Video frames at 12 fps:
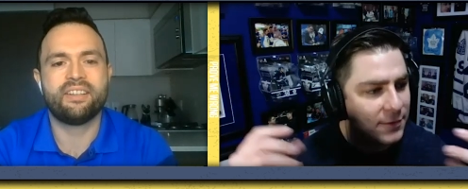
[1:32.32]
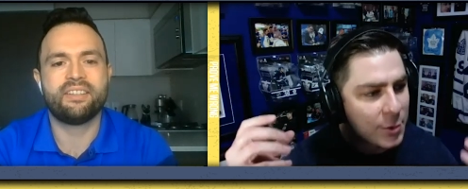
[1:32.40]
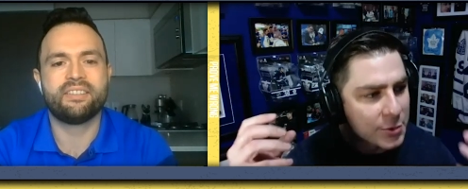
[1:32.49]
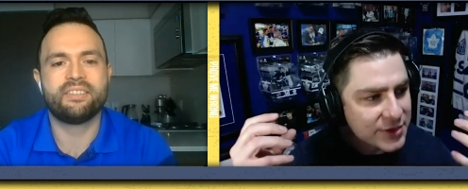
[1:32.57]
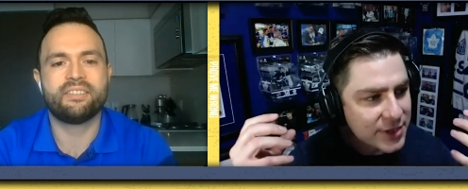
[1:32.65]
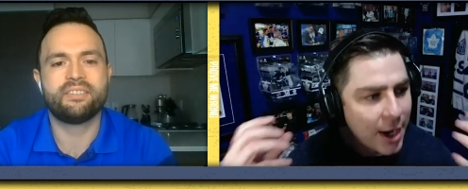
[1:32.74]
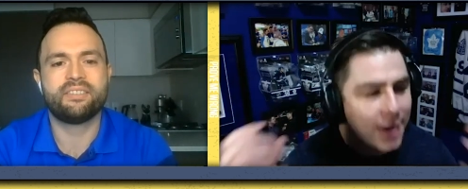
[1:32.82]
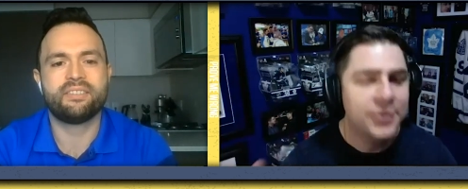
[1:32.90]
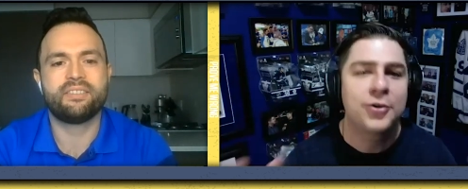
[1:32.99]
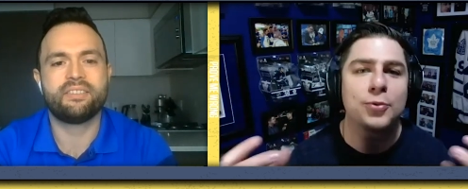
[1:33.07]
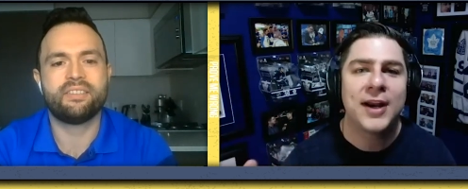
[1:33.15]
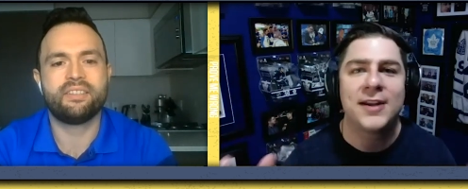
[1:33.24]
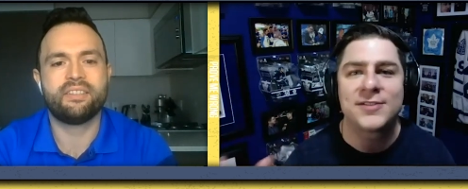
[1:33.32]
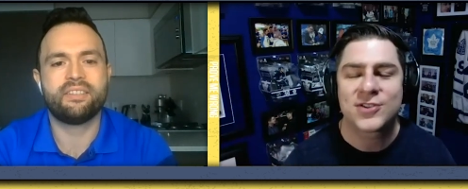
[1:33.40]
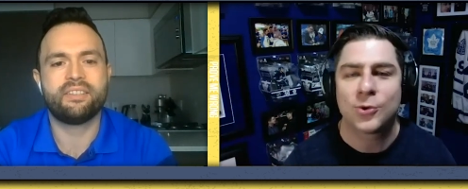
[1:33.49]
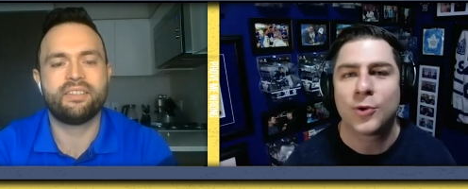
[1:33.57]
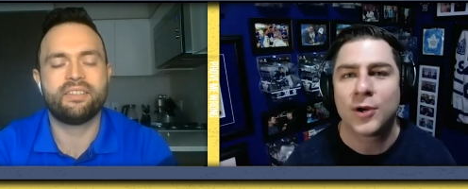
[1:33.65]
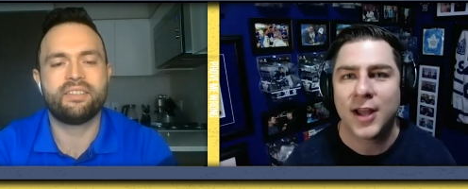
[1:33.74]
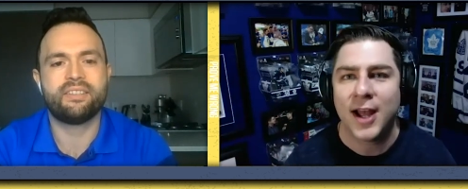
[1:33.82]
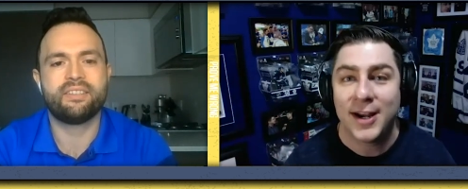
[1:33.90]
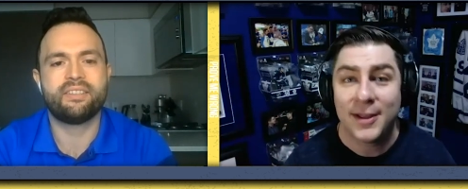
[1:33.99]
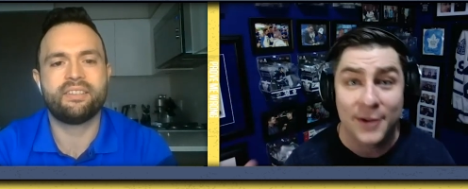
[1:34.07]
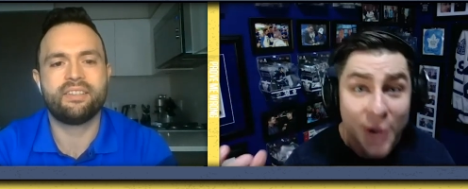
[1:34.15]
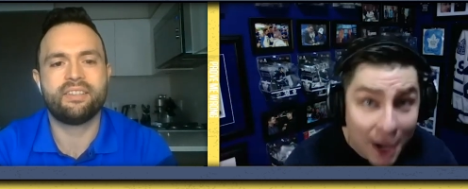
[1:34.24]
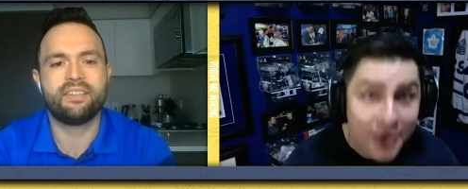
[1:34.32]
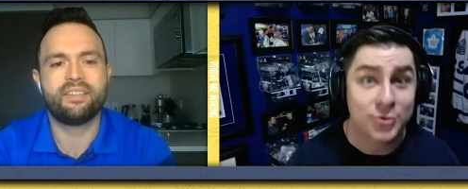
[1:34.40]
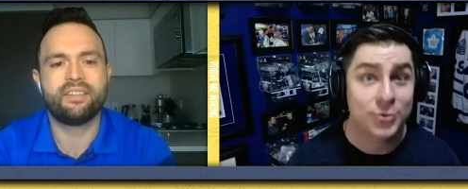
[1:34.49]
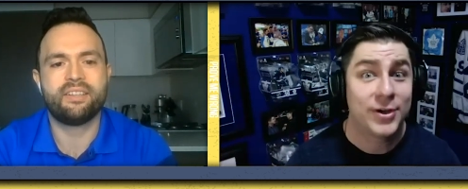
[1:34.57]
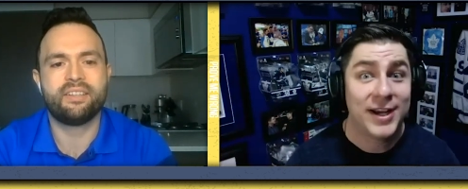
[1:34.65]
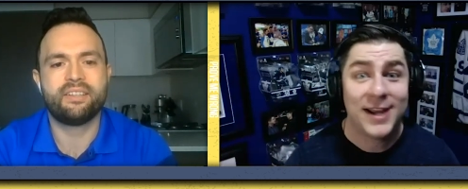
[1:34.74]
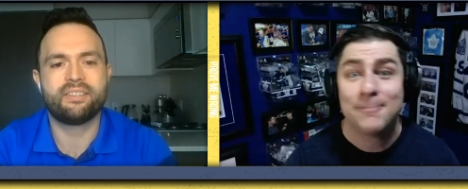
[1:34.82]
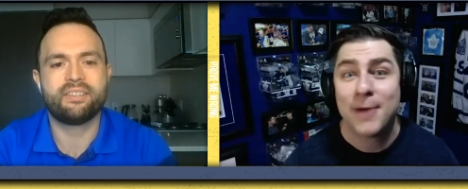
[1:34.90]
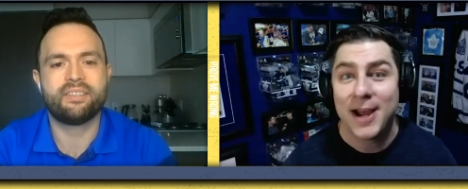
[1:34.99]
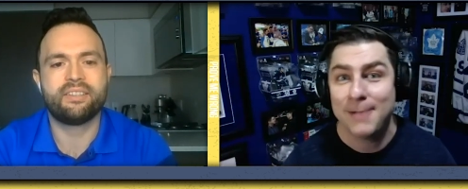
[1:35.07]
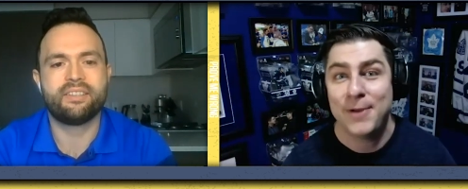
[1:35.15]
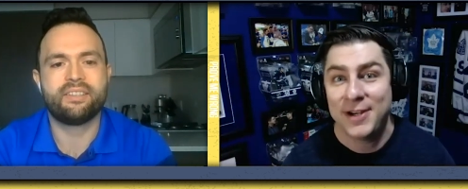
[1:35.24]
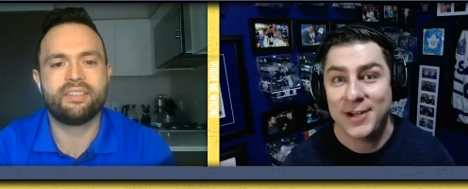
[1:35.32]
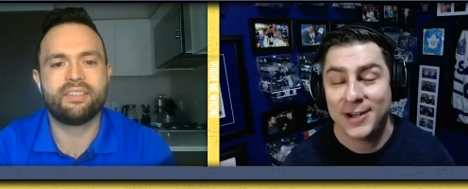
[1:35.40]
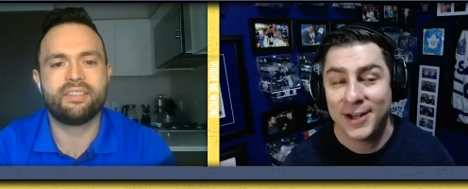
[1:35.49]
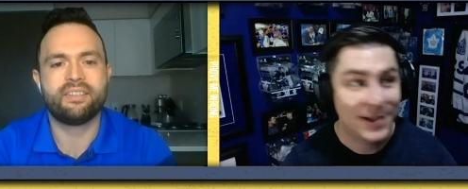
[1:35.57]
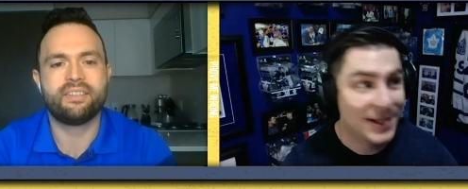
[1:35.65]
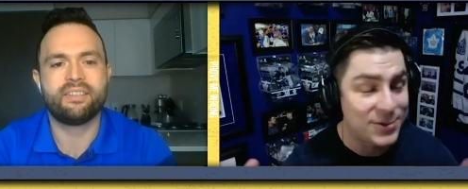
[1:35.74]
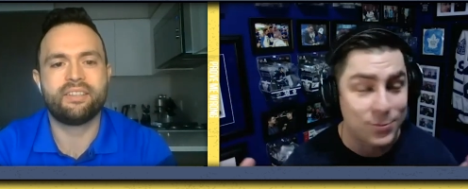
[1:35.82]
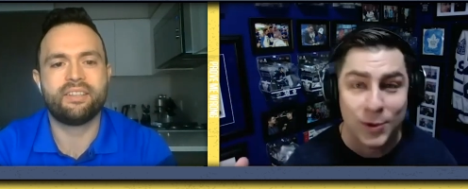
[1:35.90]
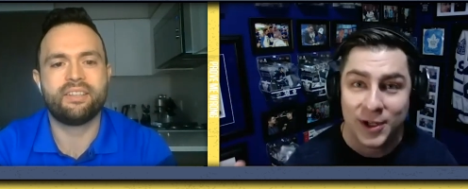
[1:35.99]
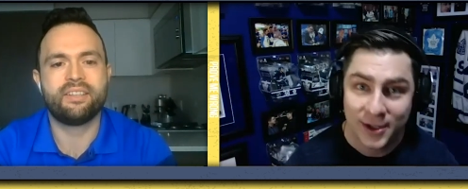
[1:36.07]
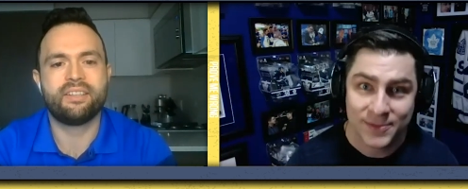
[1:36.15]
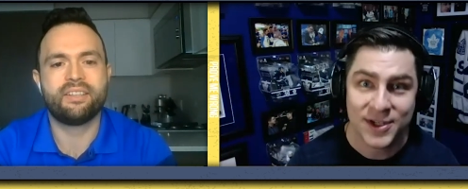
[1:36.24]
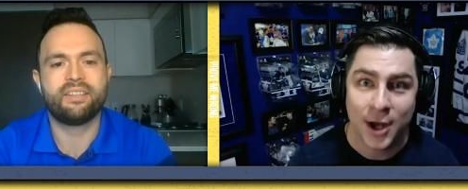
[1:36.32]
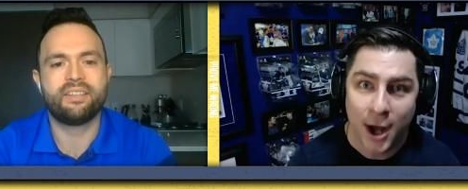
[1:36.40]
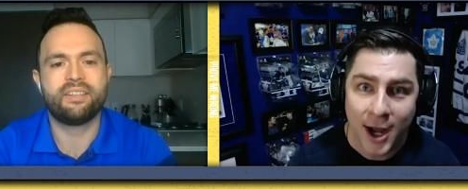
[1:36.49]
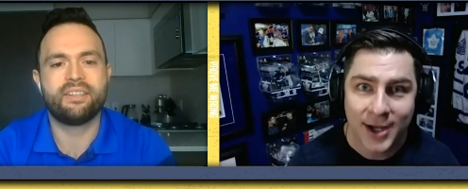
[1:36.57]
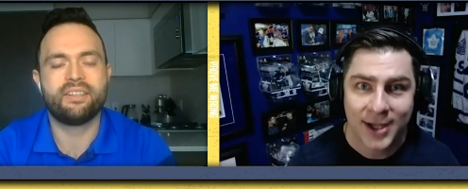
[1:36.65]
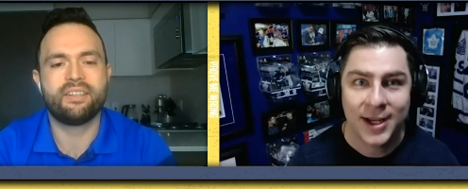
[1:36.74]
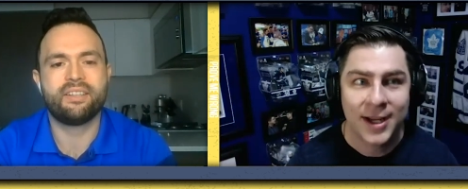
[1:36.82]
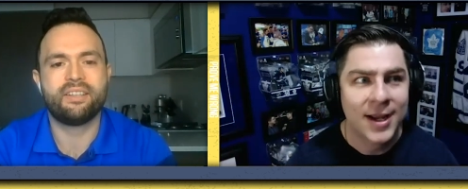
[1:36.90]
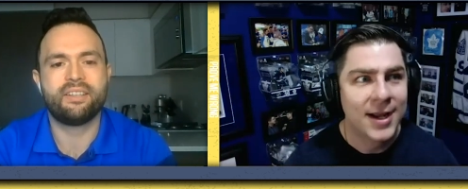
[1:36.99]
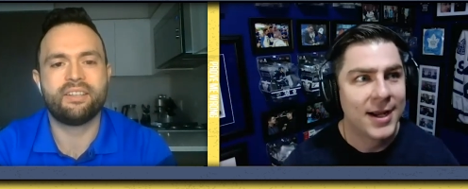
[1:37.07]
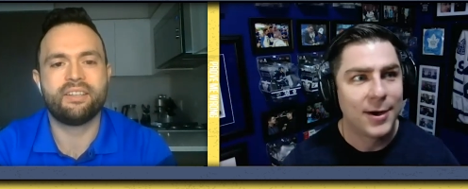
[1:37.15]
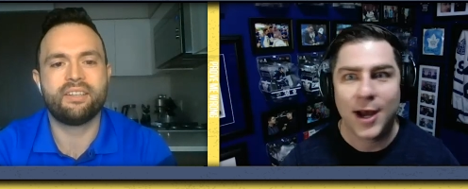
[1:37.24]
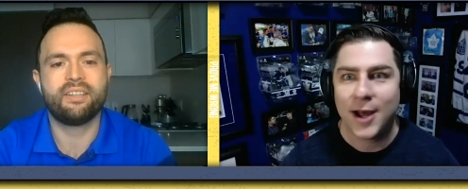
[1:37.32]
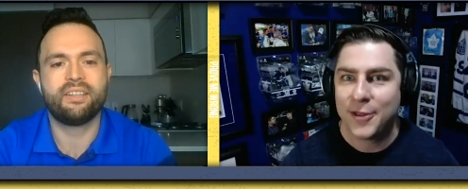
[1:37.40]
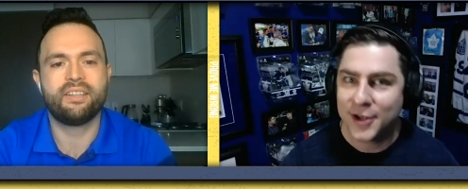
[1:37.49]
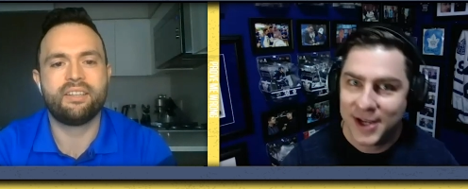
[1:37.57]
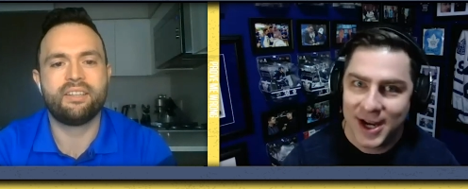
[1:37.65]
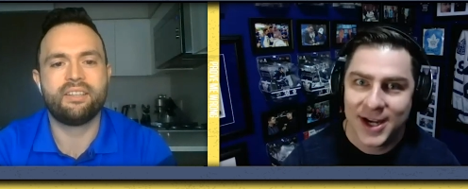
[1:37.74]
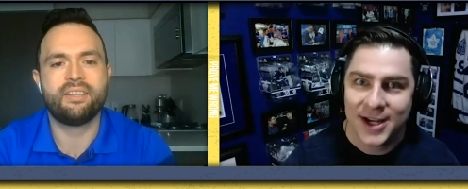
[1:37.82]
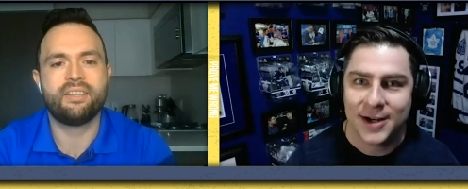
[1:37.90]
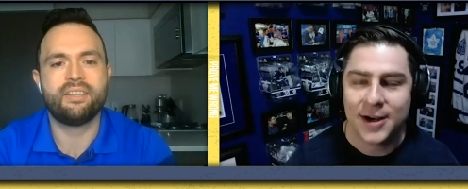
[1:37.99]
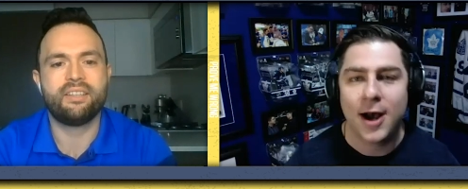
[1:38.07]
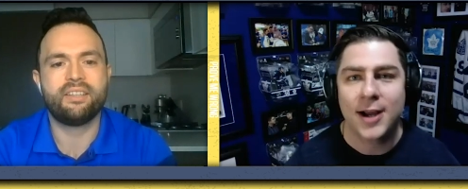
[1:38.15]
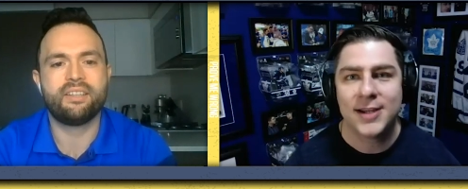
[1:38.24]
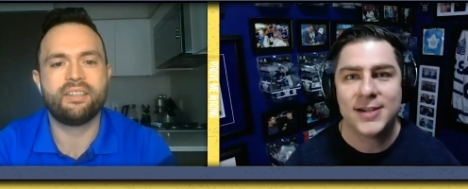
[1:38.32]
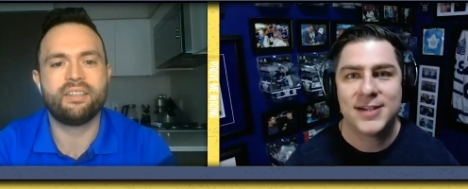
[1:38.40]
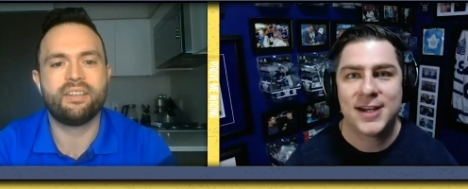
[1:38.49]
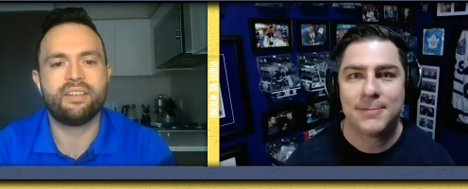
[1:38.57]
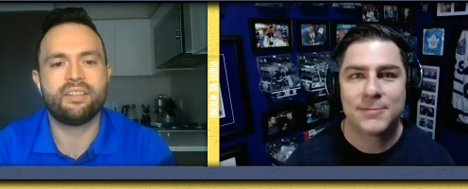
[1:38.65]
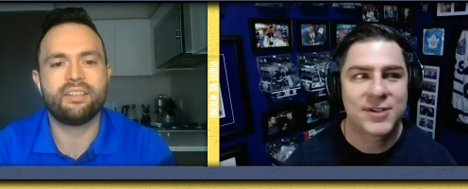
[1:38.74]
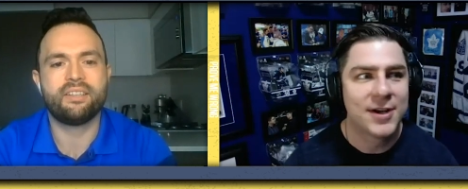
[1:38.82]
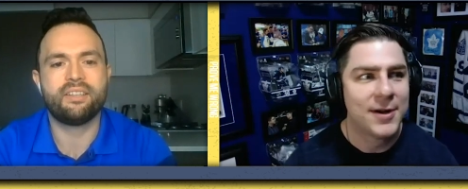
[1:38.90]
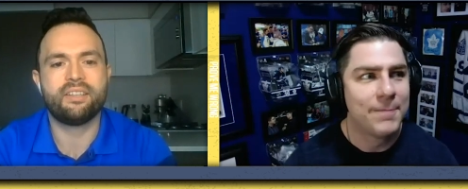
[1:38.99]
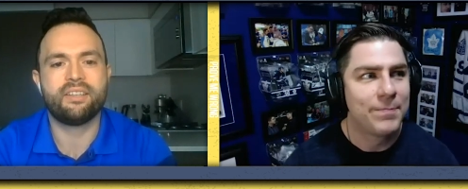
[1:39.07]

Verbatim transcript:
Speaker 1: the most underrated storyline in the country, in my opinion, at least when it comes to hockey, uh, the Canadian hockey teams.